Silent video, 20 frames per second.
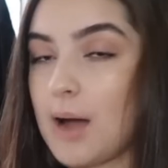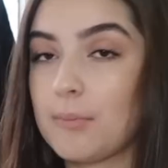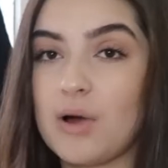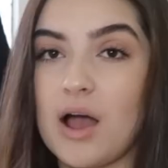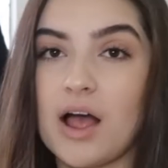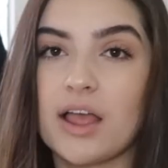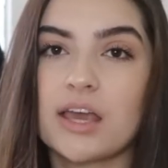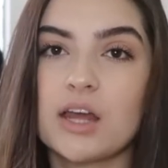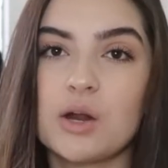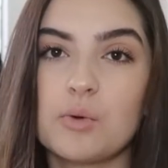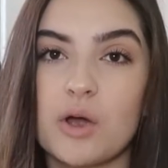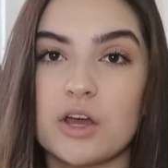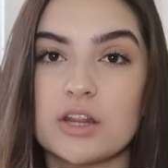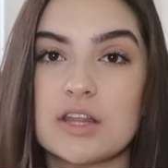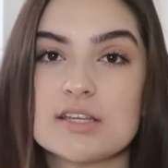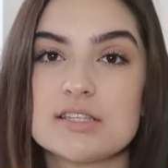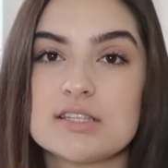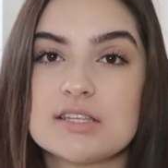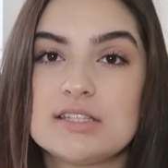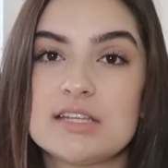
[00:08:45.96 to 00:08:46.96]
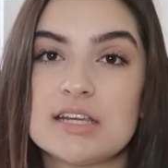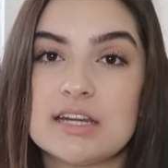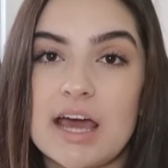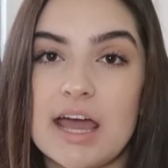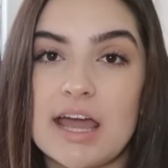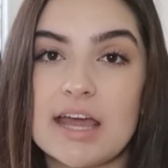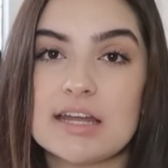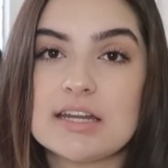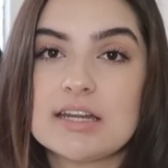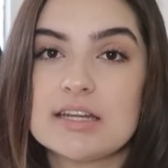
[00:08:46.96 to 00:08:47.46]
I'm probably gonna wear this
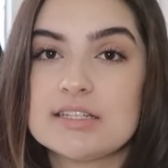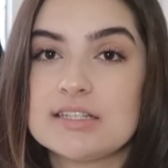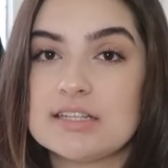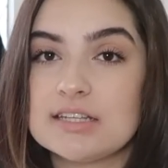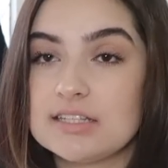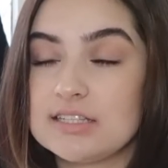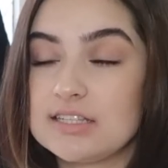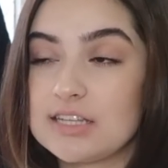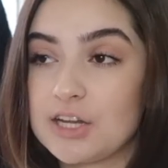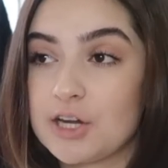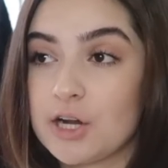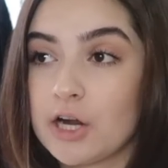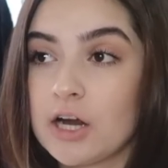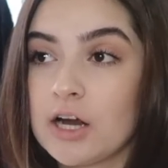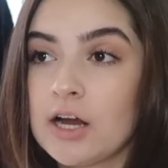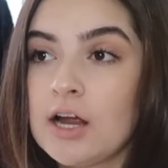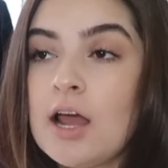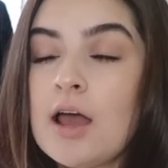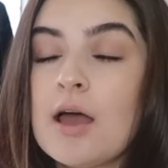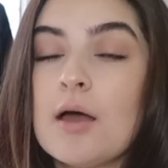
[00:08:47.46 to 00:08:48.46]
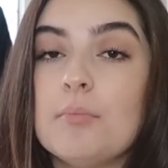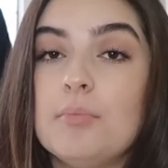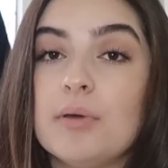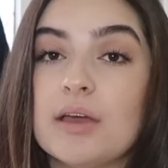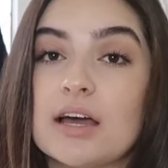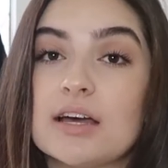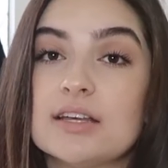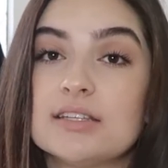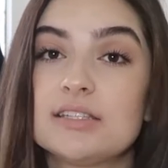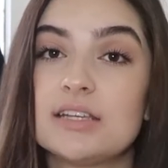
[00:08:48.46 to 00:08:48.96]
tonight to dinner
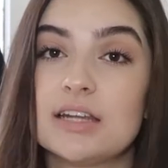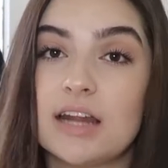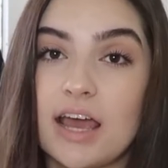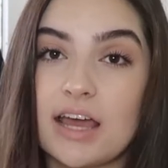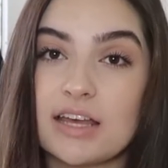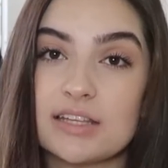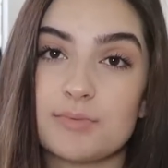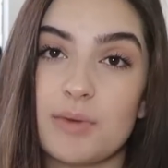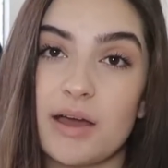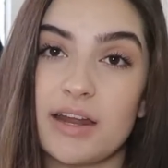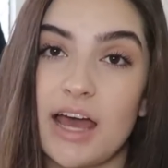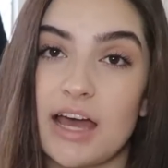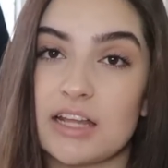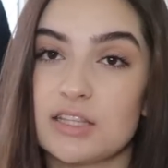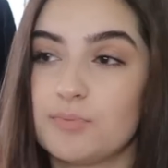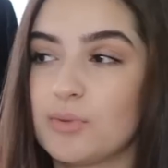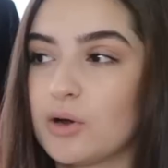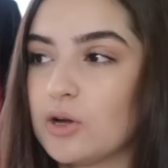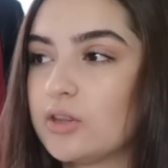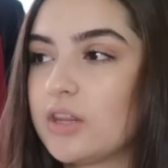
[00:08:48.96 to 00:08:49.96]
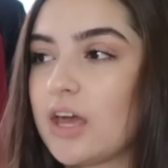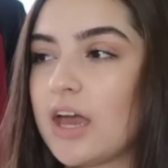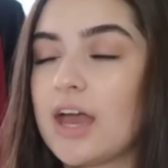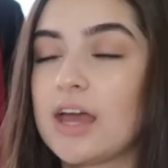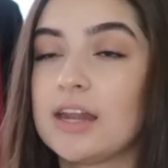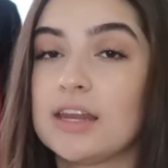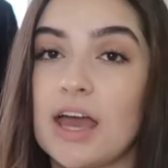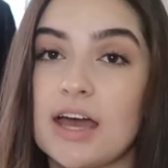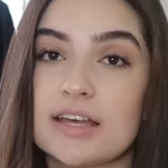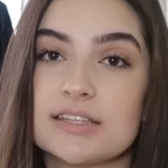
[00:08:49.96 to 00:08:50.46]
because today is my dad's birthday
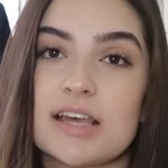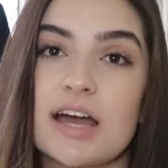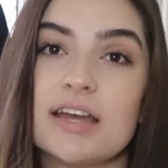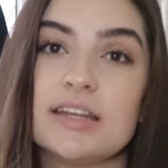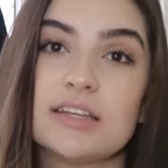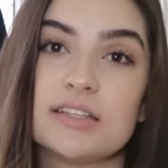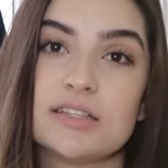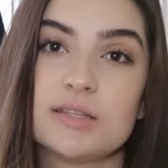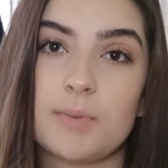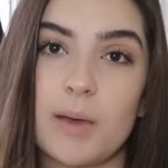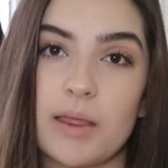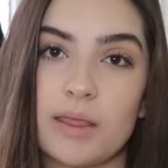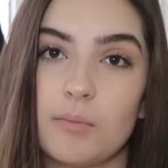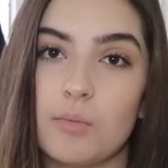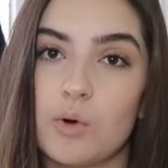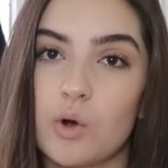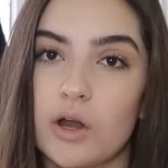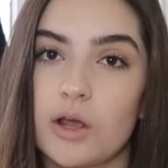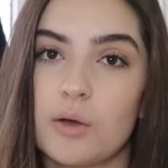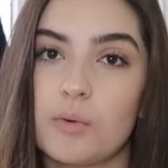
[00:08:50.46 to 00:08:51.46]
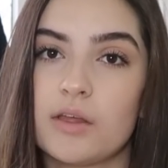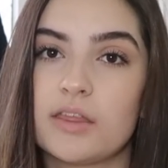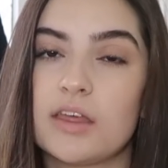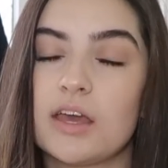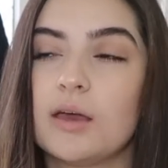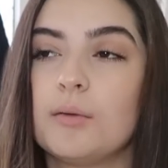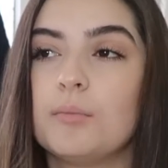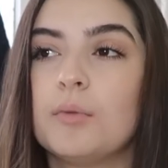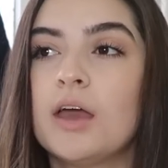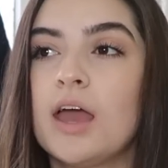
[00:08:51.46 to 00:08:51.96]
and yes, I did spend the morning with
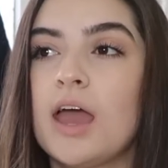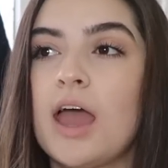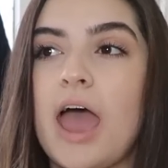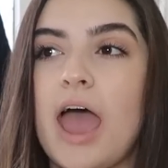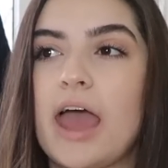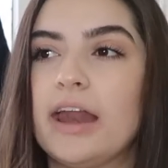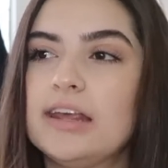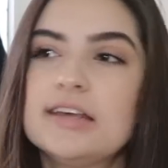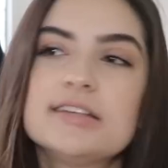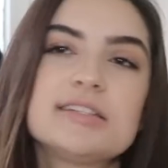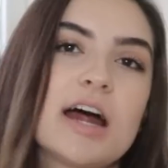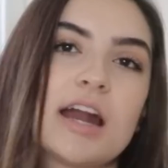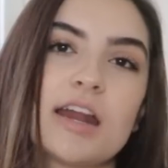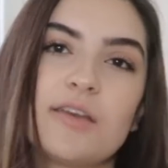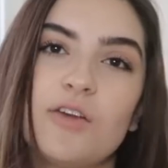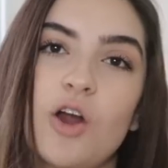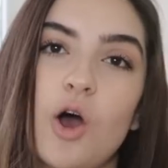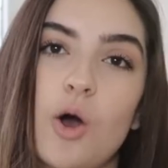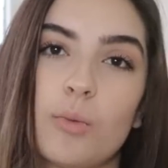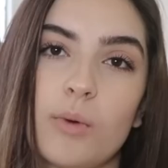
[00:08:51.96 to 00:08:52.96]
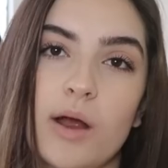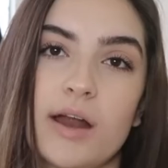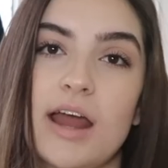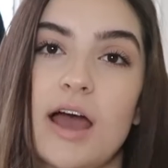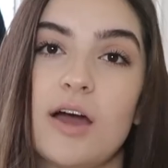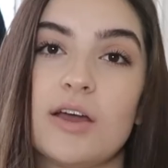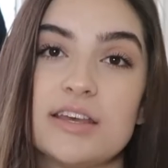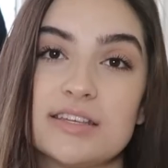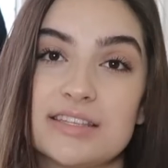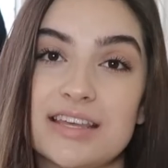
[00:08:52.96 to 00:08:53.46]
him and he's not even home right
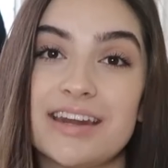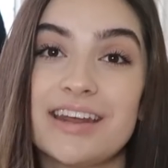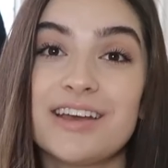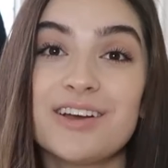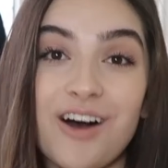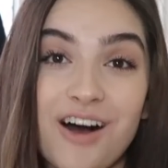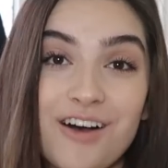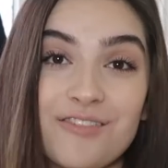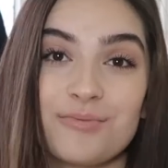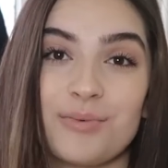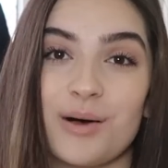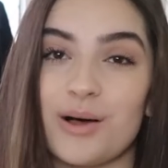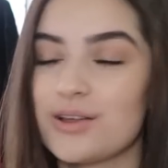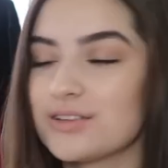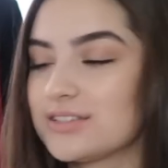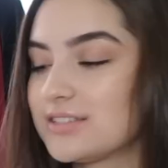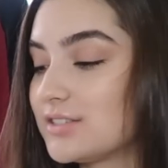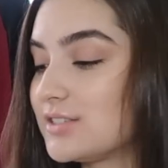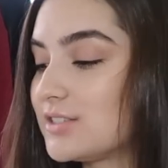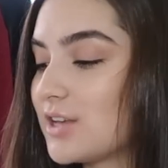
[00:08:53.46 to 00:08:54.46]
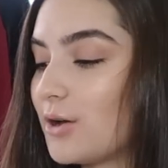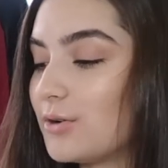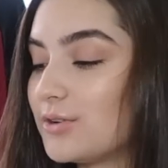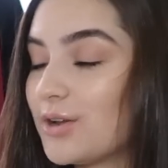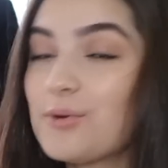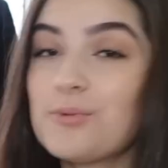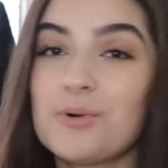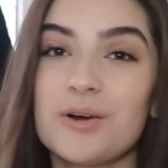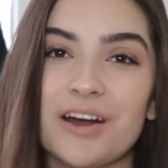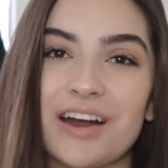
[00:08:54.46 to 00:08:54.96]
now. He's hitting golf balls, so
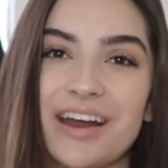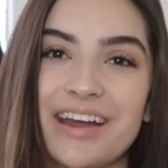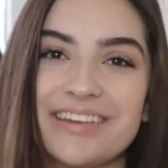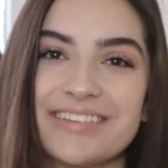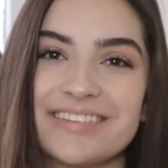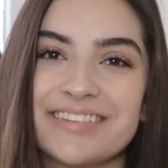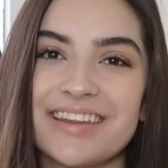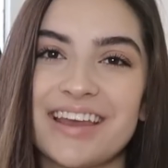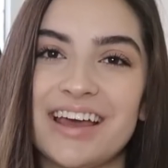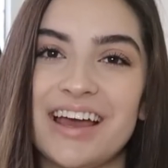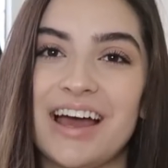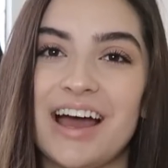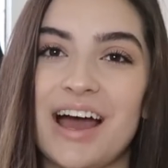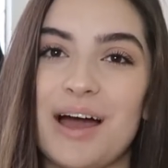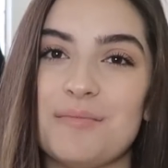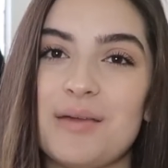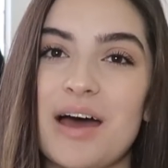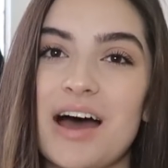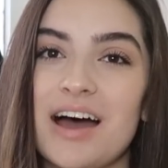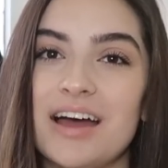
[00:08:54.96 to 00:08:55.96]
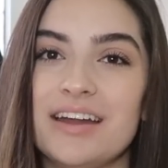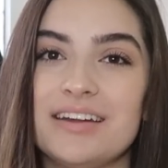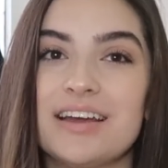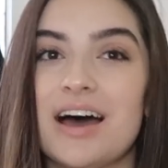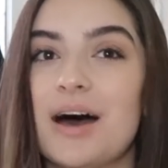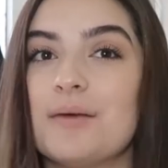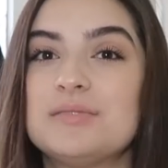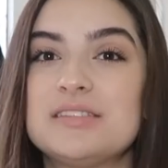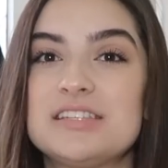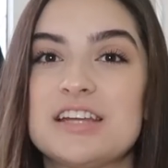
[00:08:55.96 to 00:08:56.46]
don't worry. I'm not
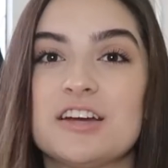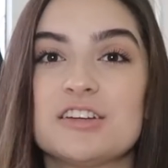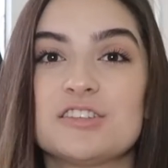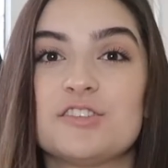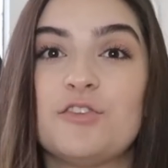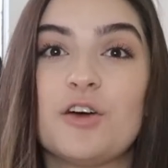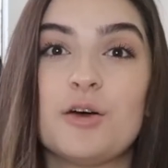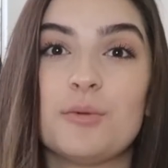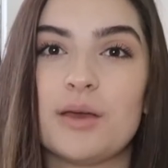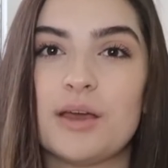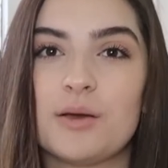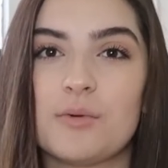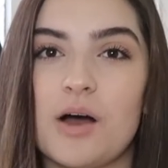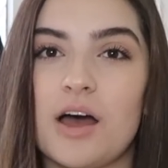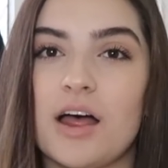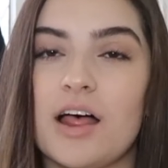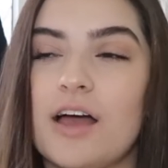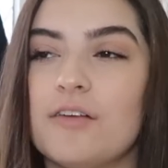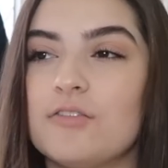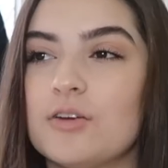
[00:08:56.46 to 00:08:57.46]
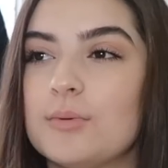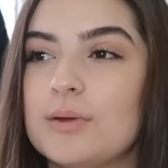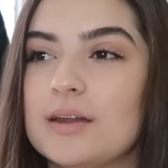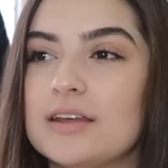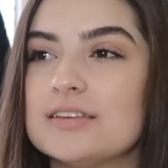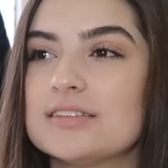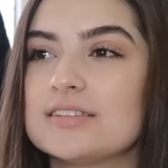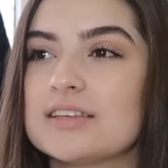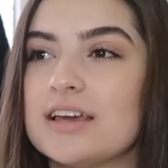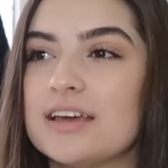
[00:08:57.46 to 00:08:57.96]
upstairs filming while
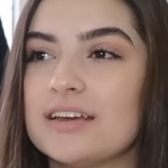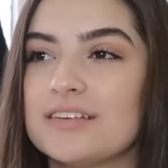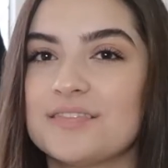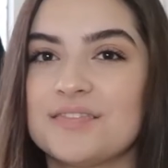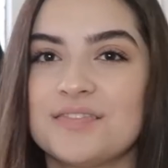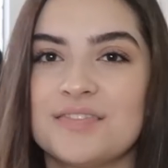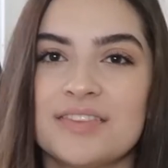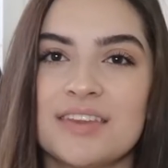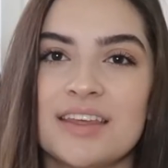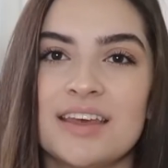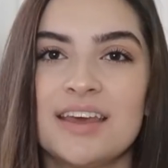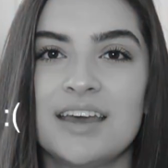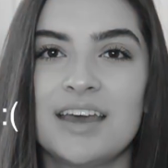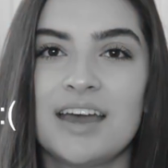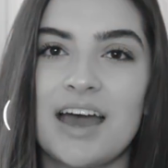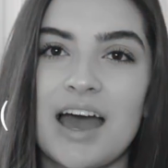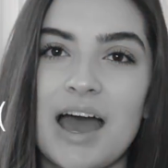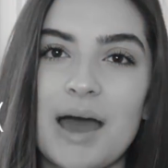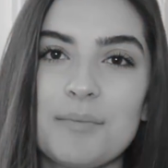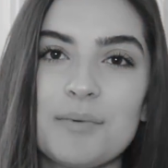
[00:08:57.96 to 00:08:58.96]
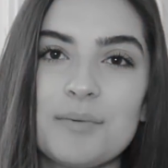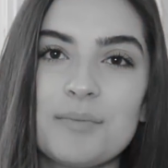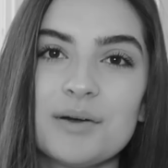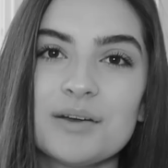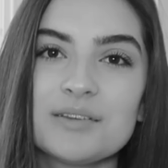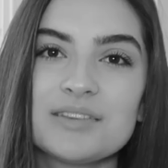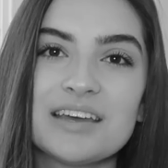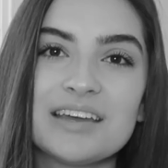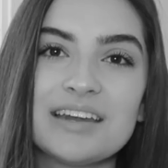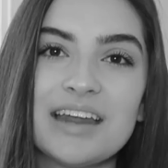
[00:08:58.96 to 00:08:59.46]
everybody is like Happy
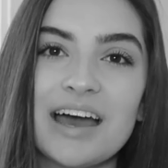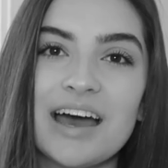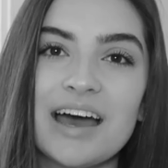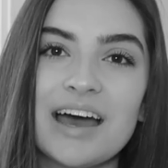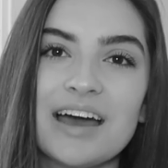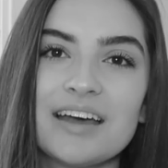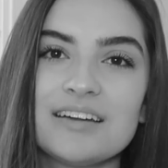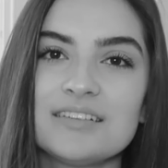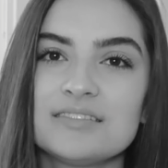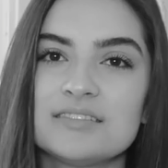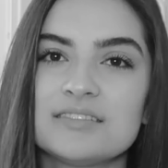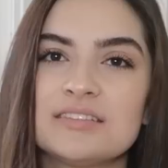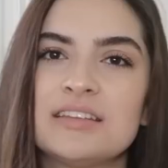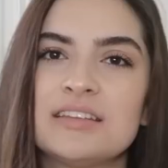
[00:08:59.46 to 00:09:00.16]
birthday, Dad.